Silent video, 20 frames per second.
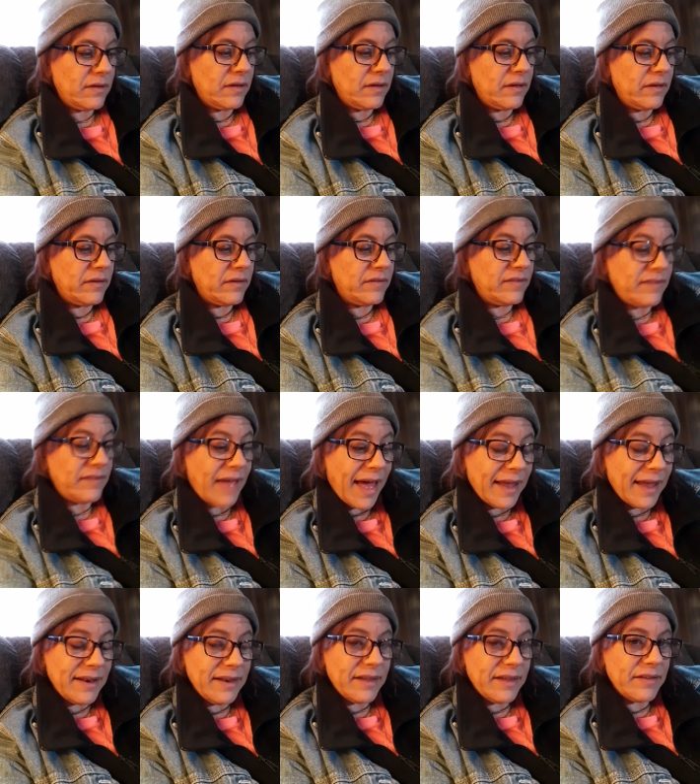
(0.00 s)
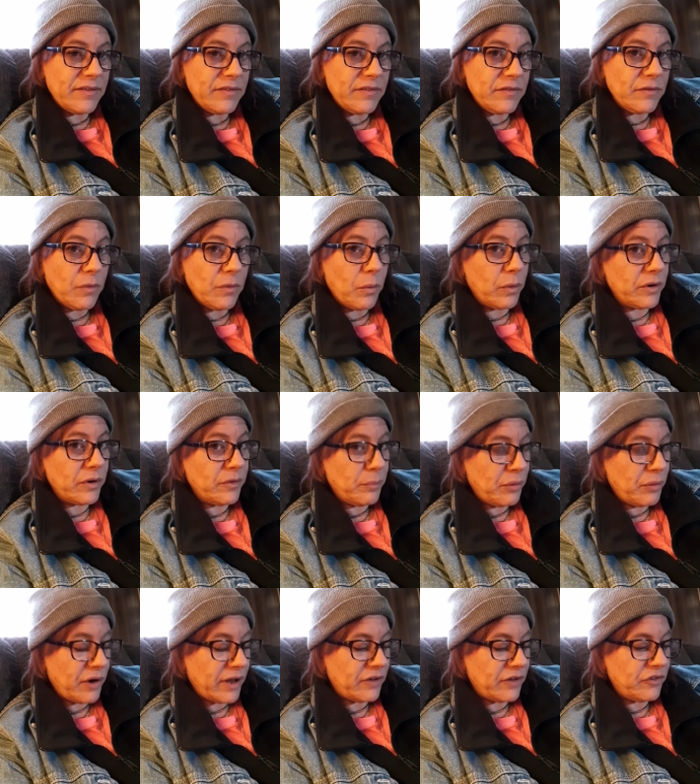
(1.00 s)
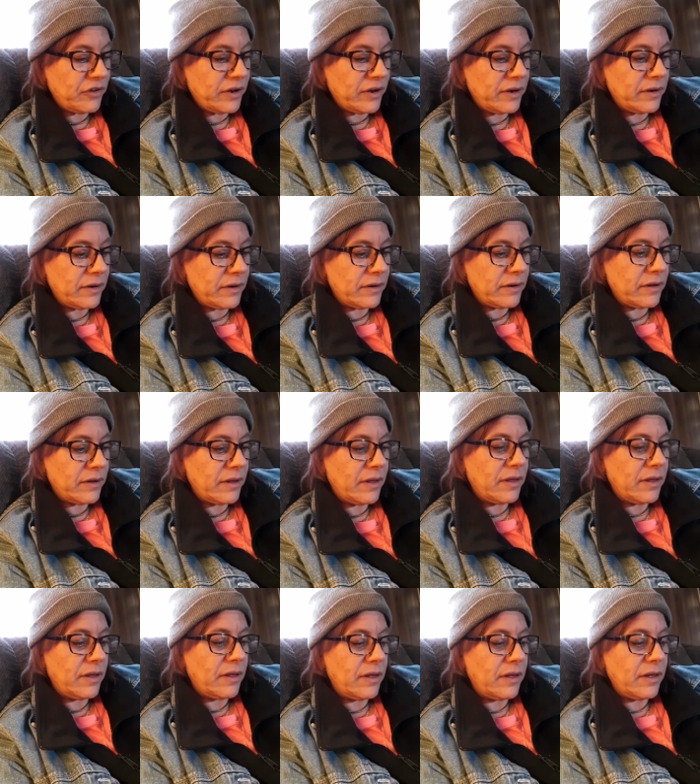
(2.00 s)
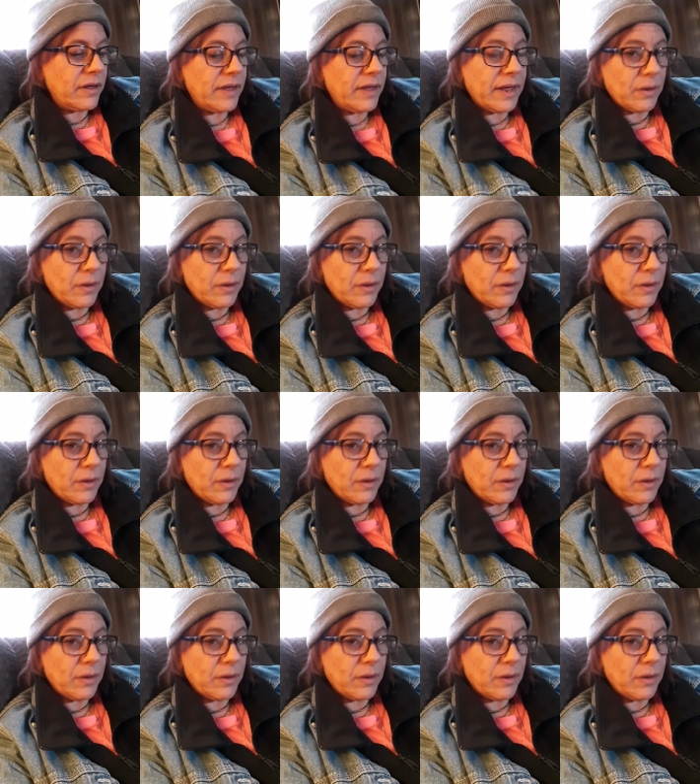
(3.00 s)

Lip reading: sadness or depression can